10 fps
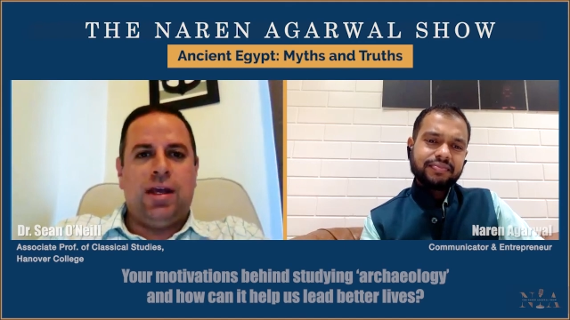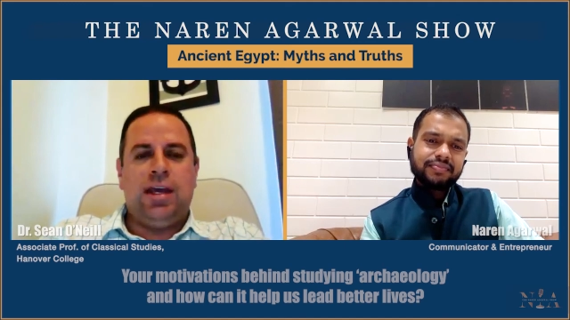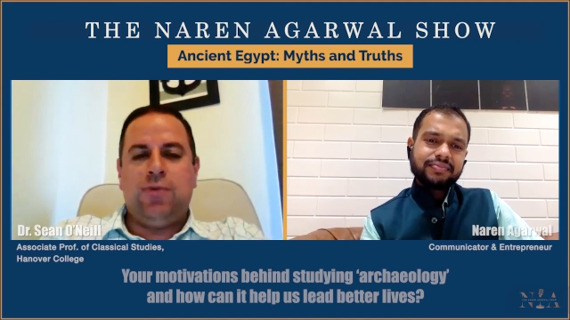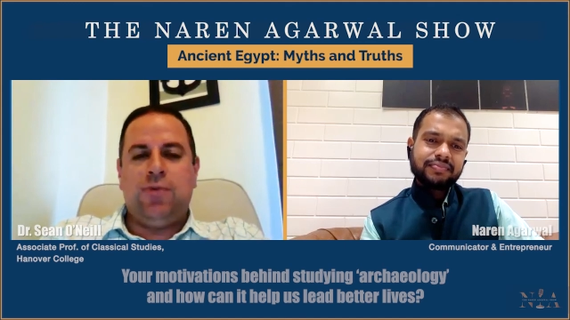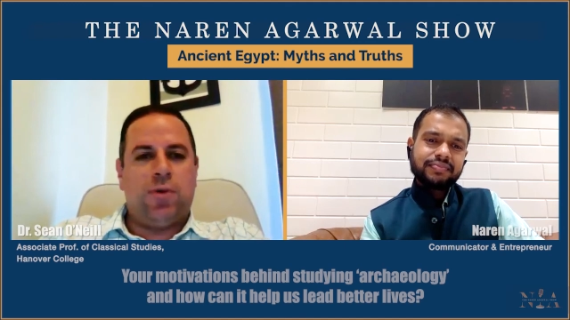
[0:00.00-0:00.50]

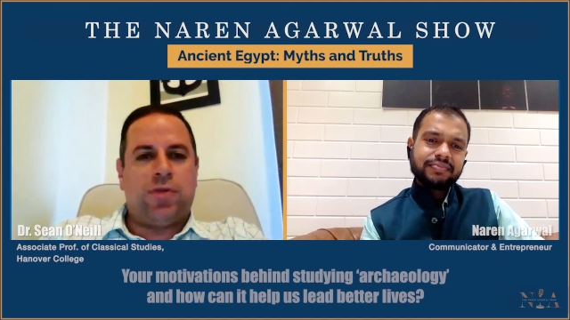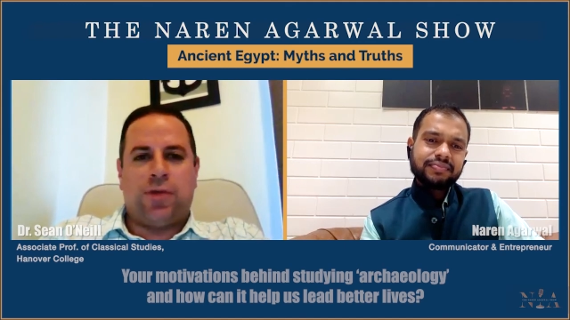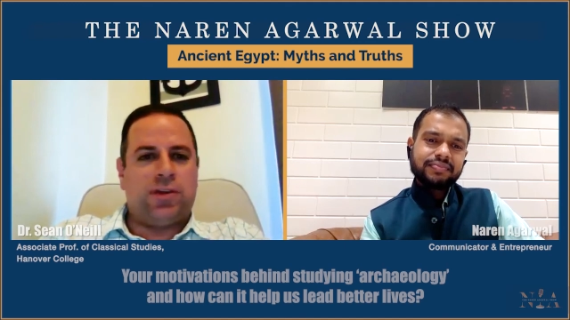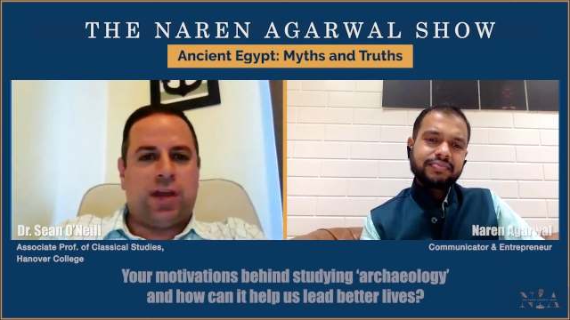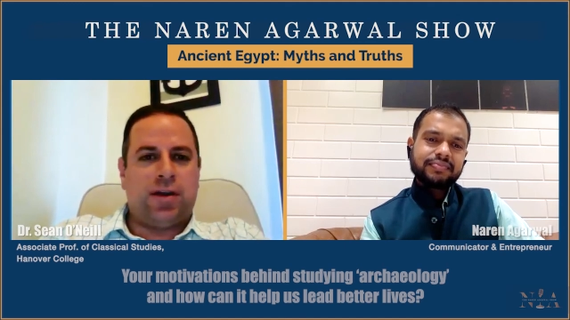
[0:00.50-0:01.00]
Speaker 1: even
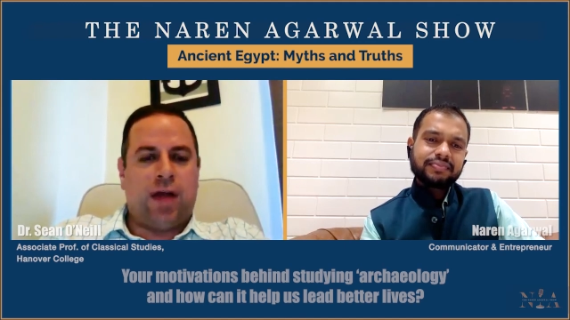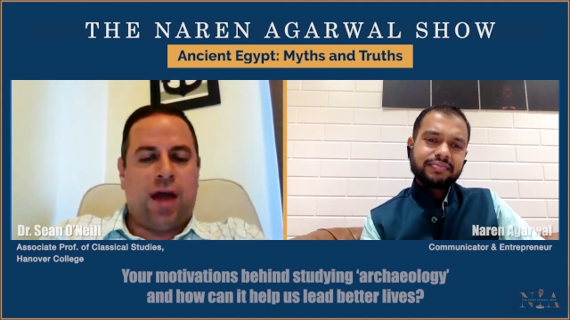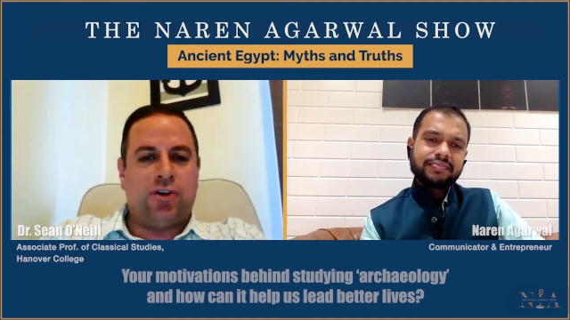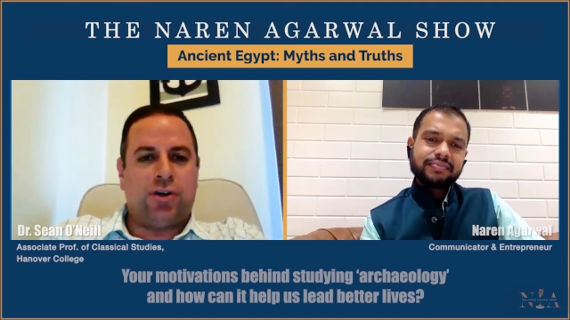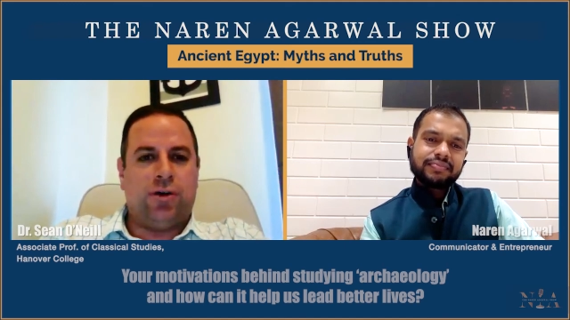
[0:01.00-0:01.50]
without the
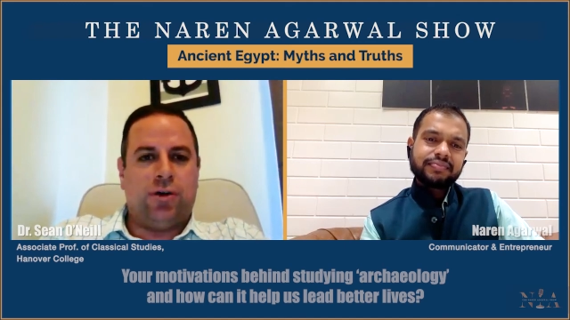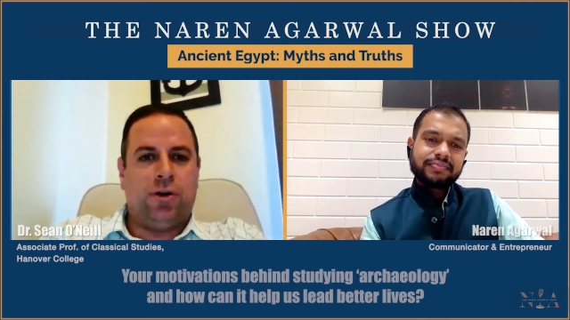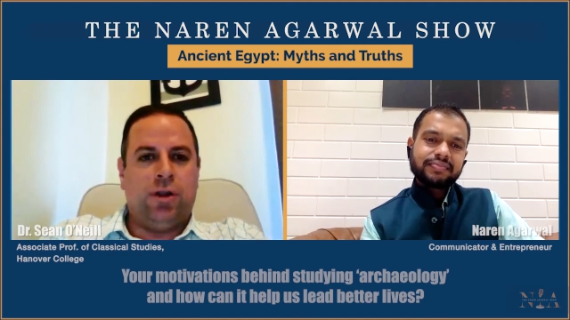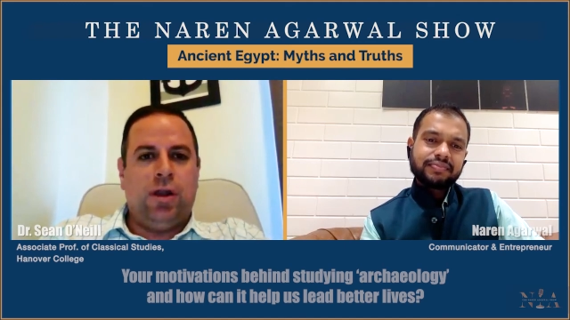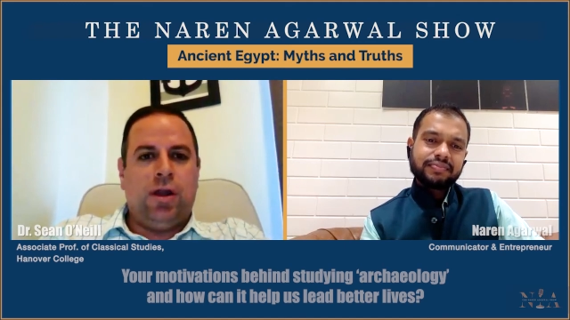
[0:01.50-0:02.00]

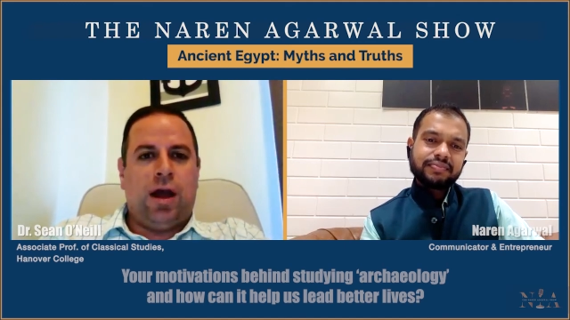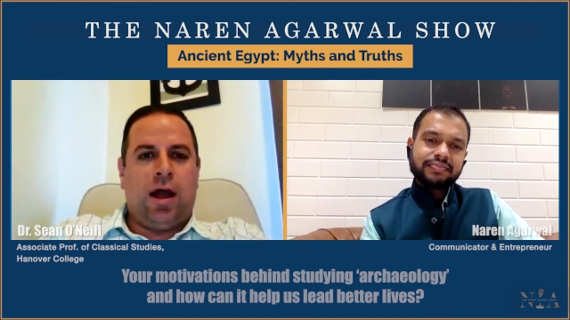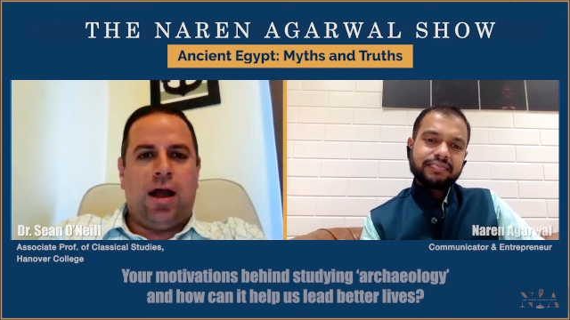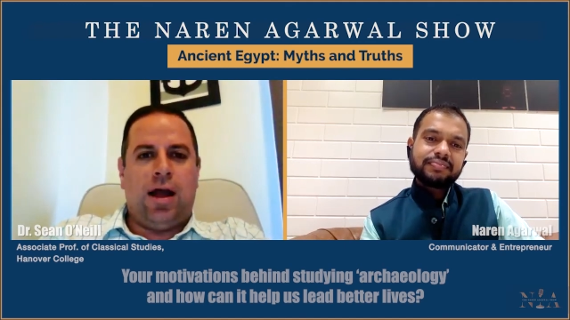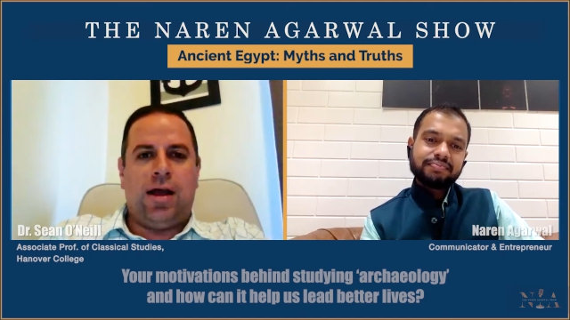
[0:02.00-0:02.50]
technological
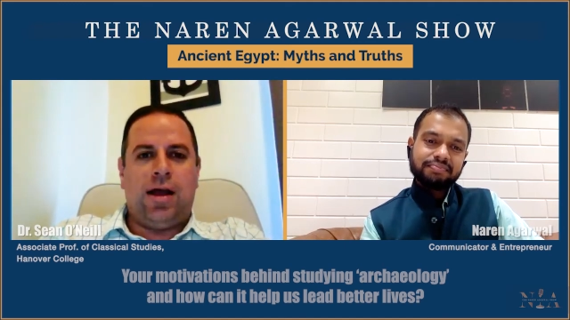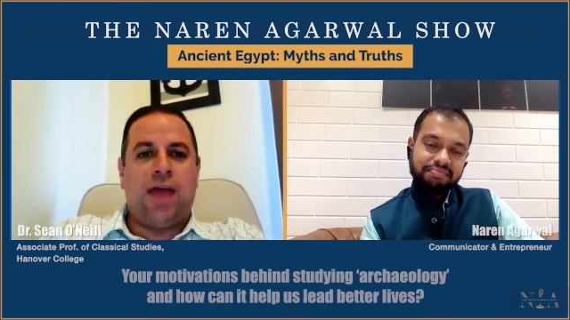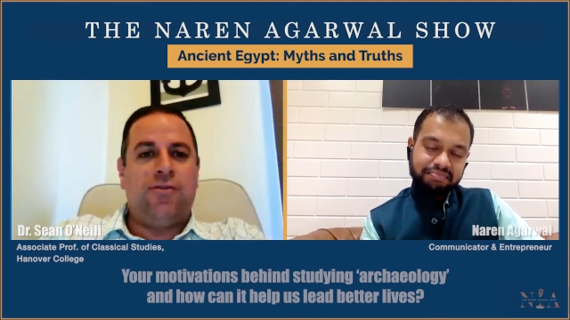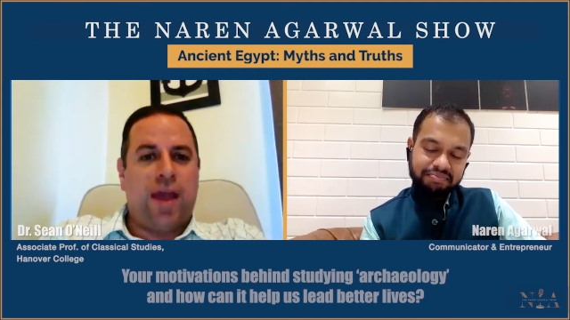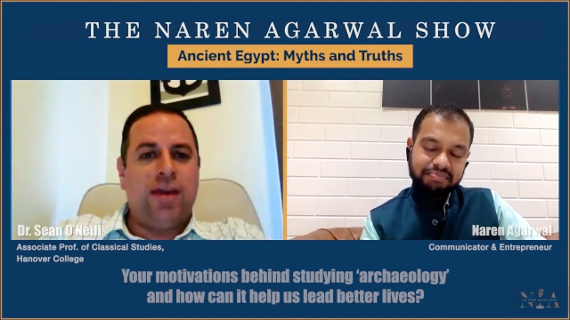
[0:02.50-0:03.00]
uh,
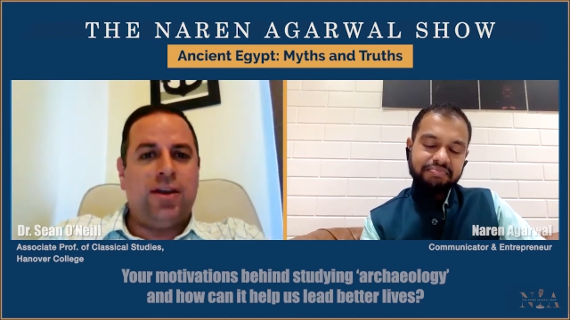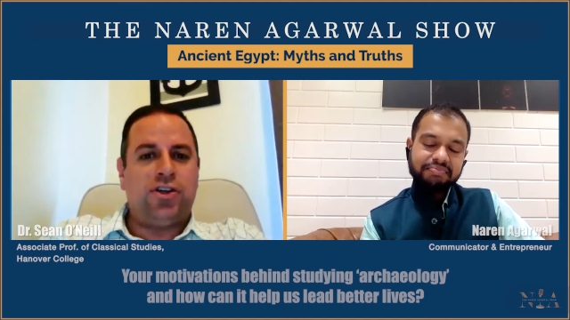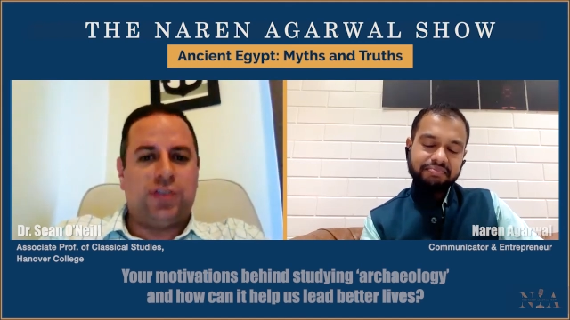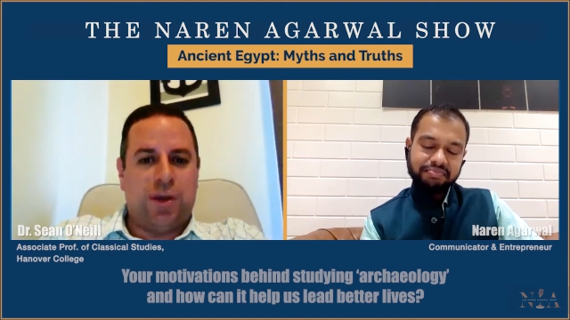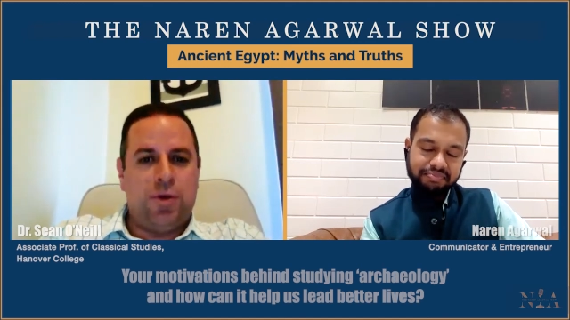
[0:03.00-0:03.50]

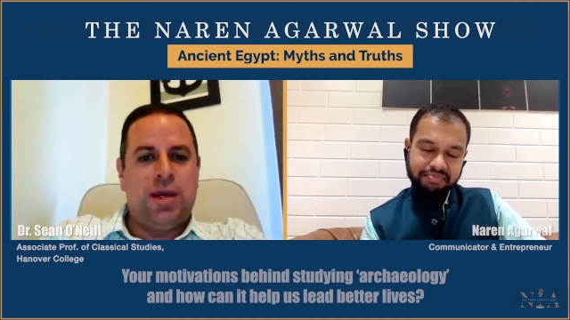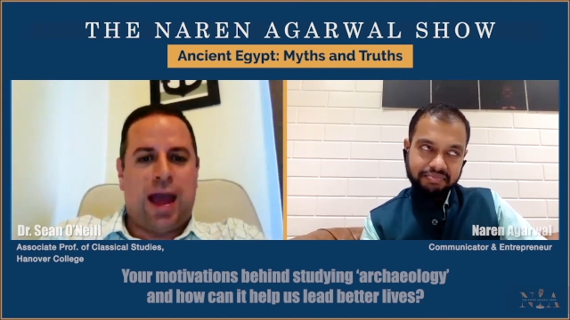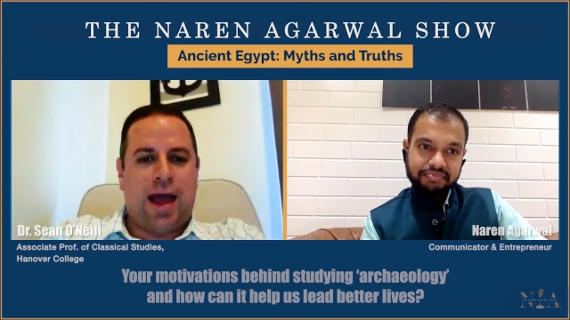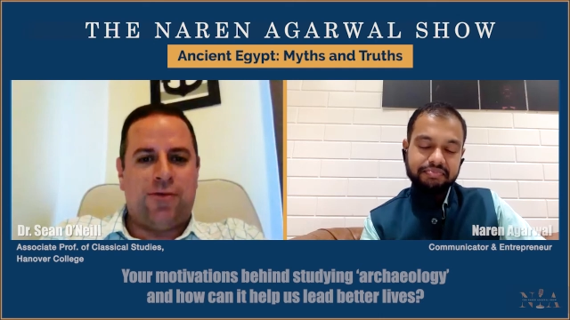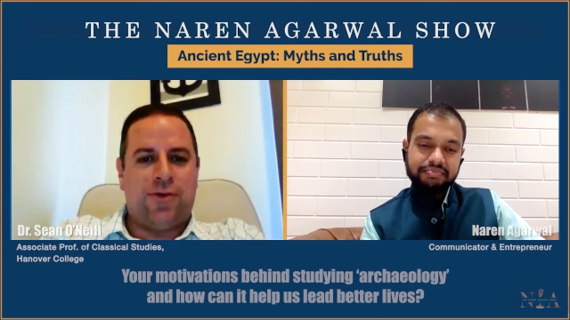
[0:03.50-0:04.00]
advantages that we
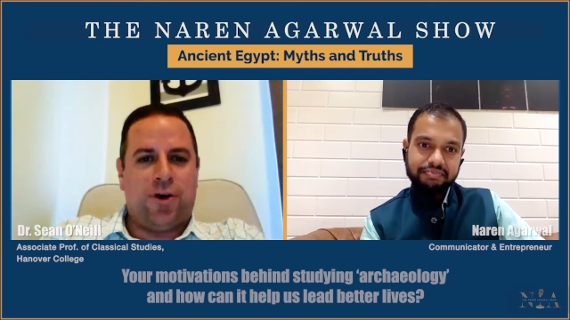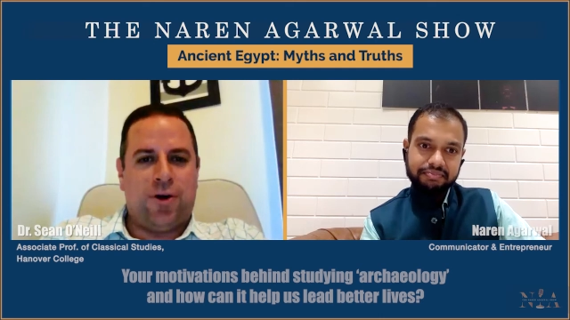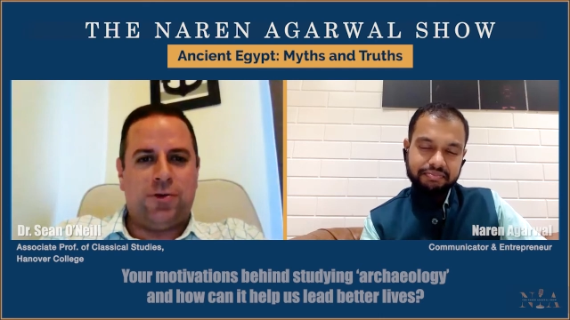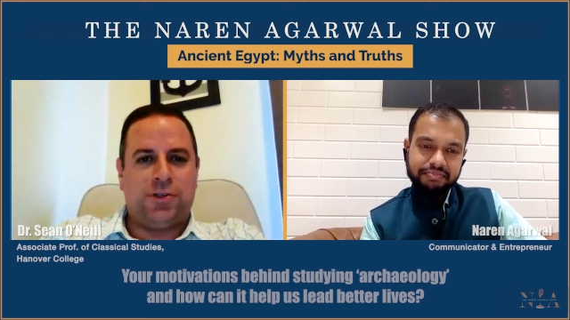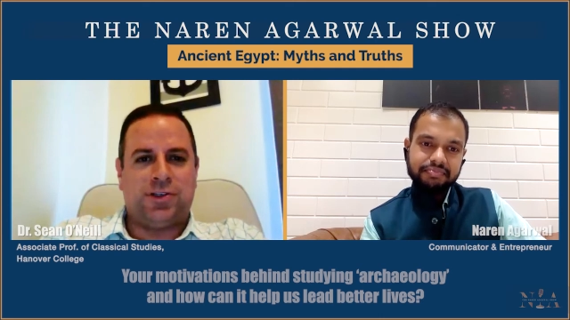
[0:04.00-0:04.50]
have in
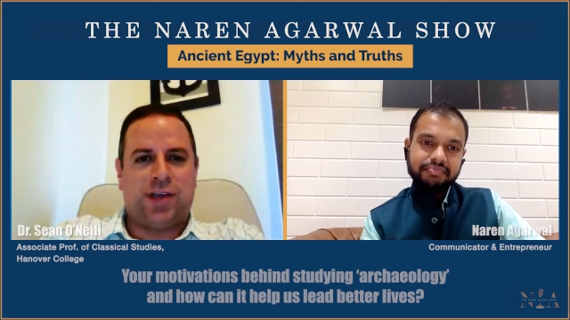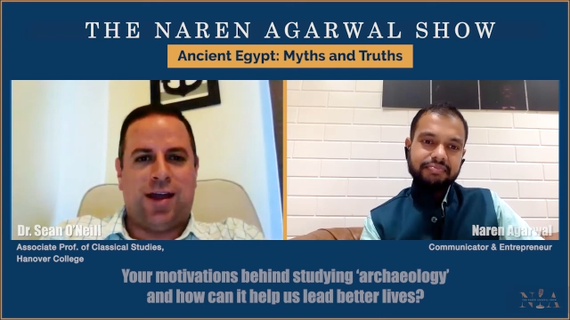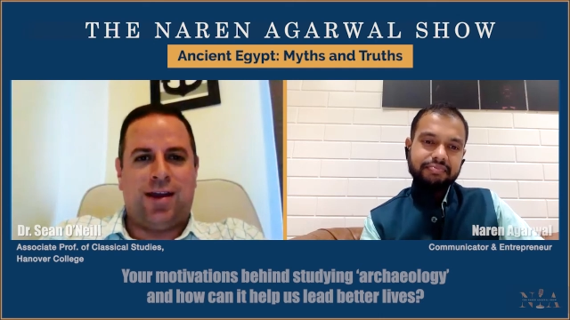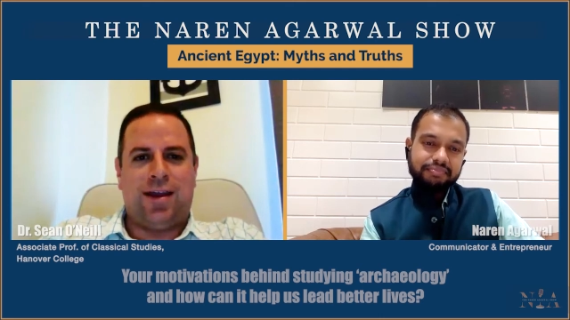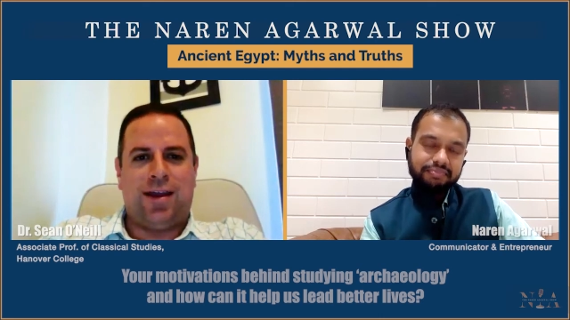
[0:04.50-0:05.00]
our own
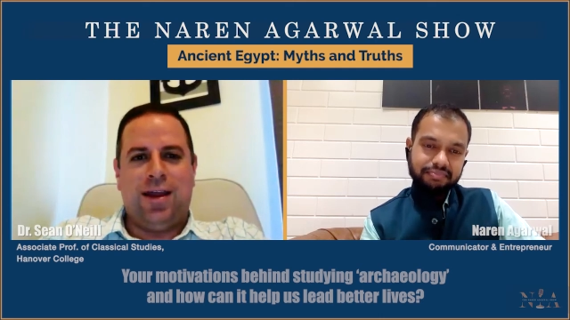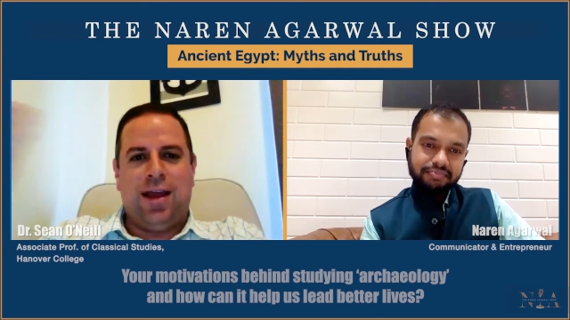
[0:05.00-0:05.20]
society.